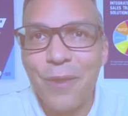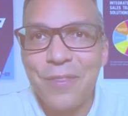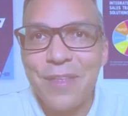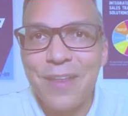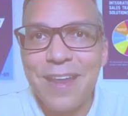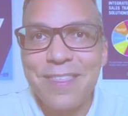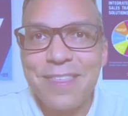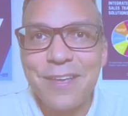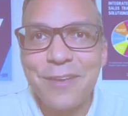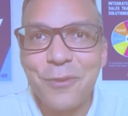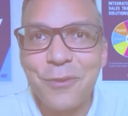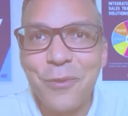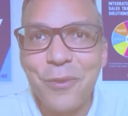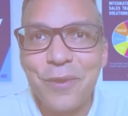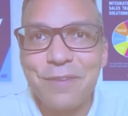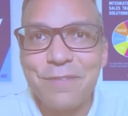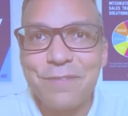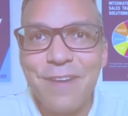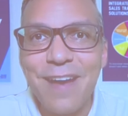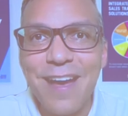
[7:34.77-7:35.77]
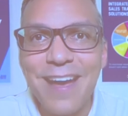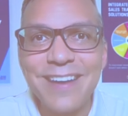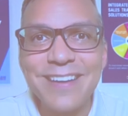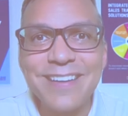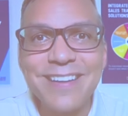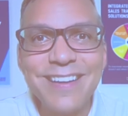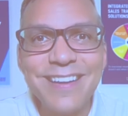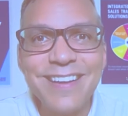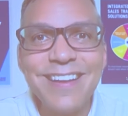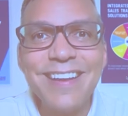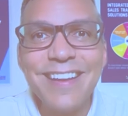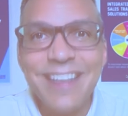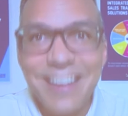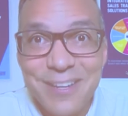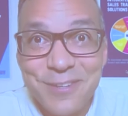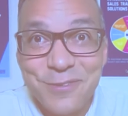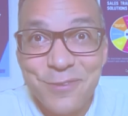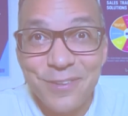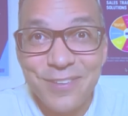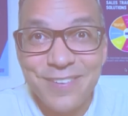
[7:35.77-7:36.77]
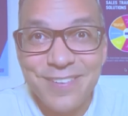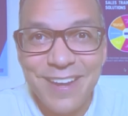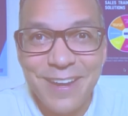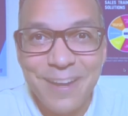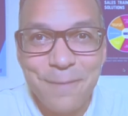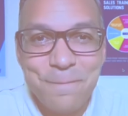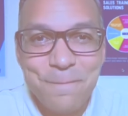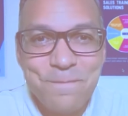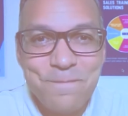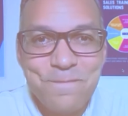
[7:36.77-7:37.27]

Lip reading: that I think you're going to find interesting.